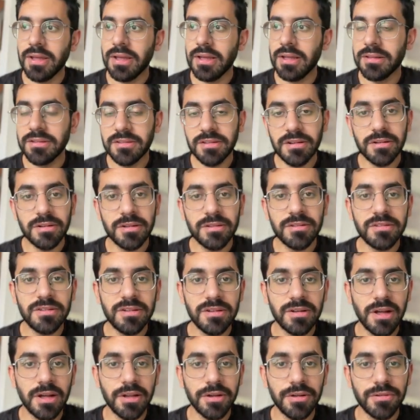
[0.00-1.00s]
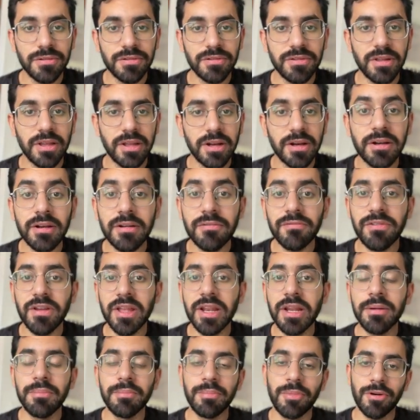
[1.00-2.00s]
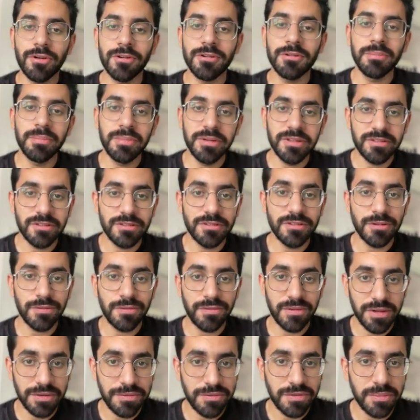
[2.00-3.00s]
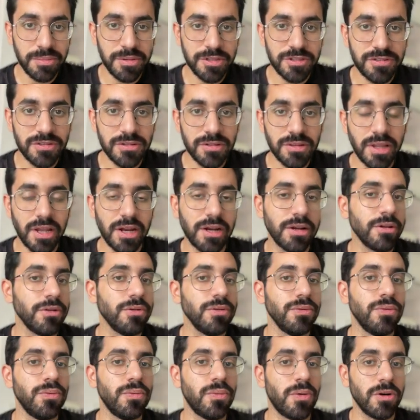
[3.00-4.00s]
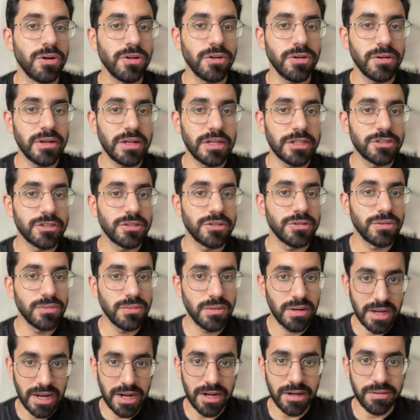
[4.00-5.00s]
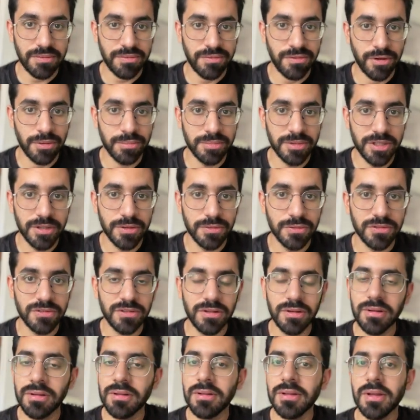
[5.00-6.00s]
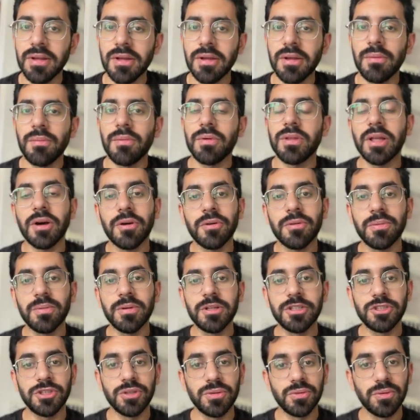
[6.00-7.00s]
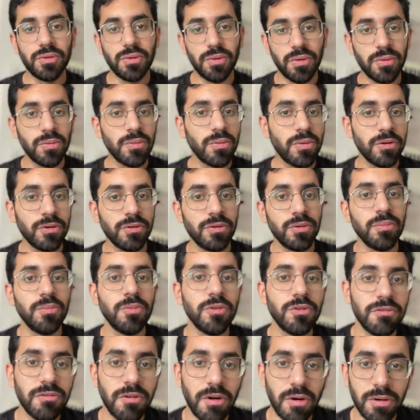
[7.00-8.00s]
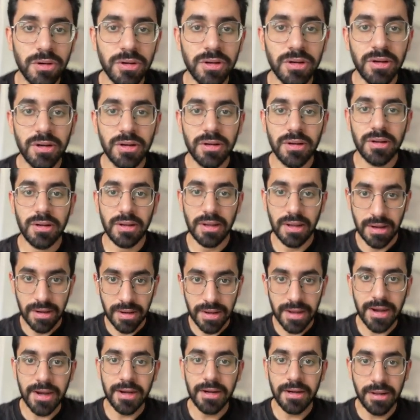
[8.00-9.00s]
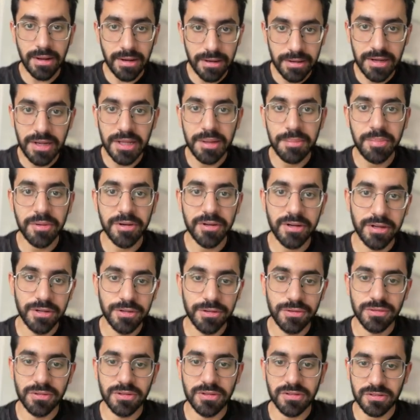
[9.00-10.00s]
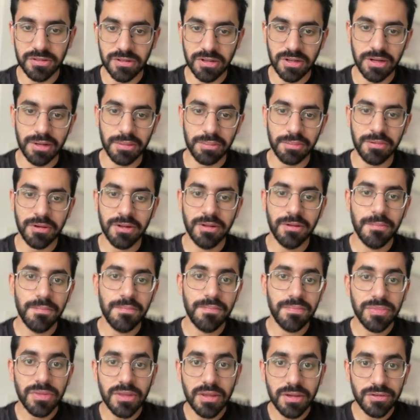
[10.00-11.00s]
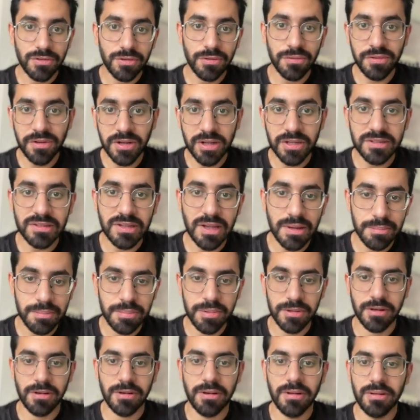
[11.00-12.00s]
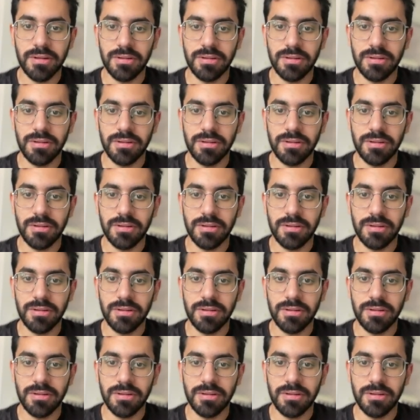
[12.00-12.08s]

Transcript: In certain scenarios, there are very important pieces of information that you want your agent to get from the user, without which you don't want to move on ahead deeper into the script. So, for example,